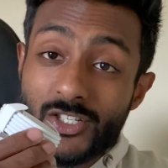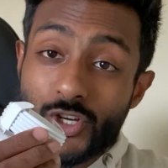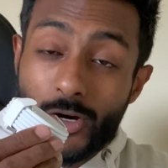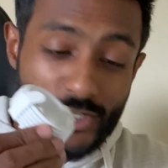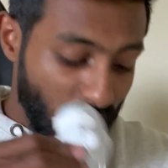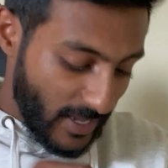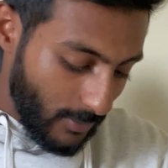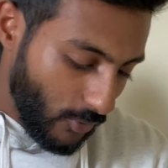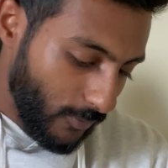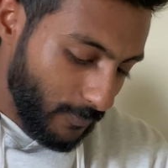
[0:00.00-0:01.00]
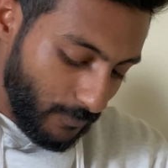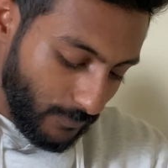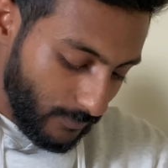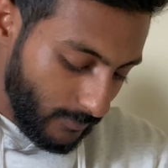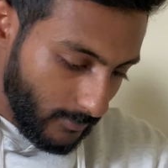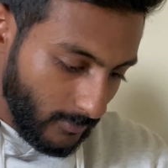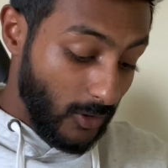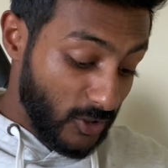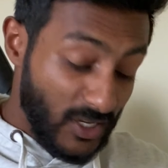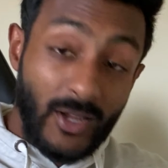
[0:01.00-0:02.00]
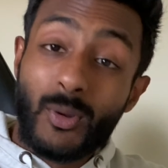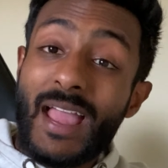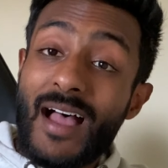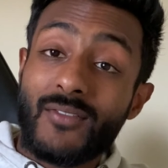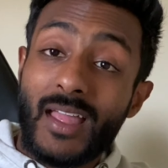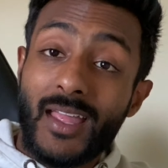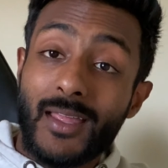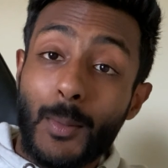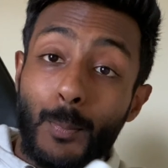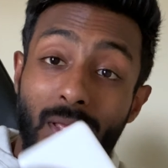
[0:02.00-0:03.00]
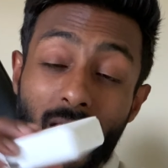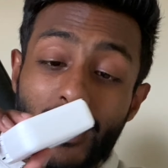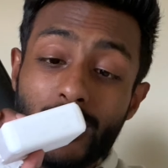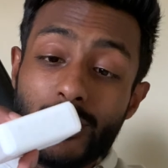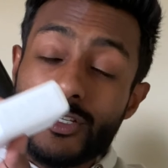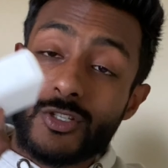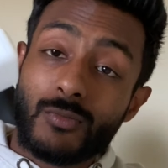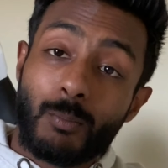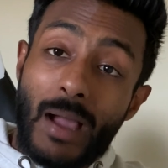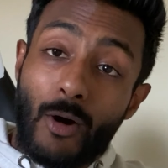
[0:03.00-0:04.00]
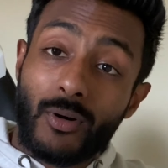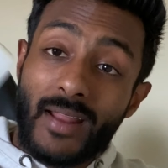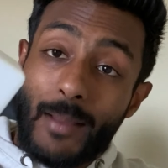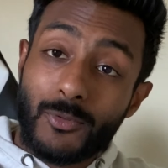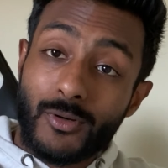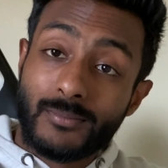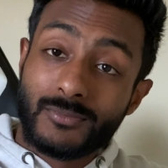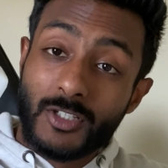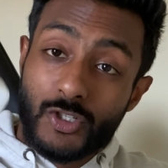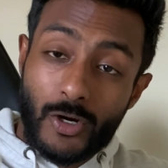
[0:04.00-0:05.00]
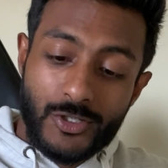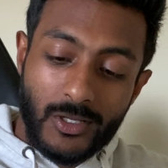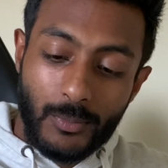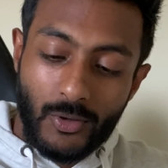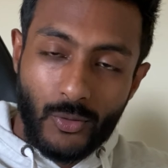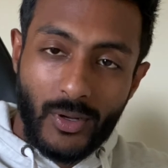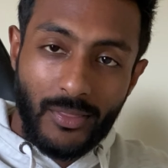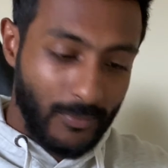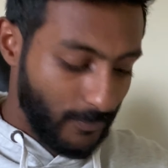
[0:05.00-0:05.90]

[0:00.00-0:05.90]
charging cable. Looks like we have a big power adapter to charge the computer with.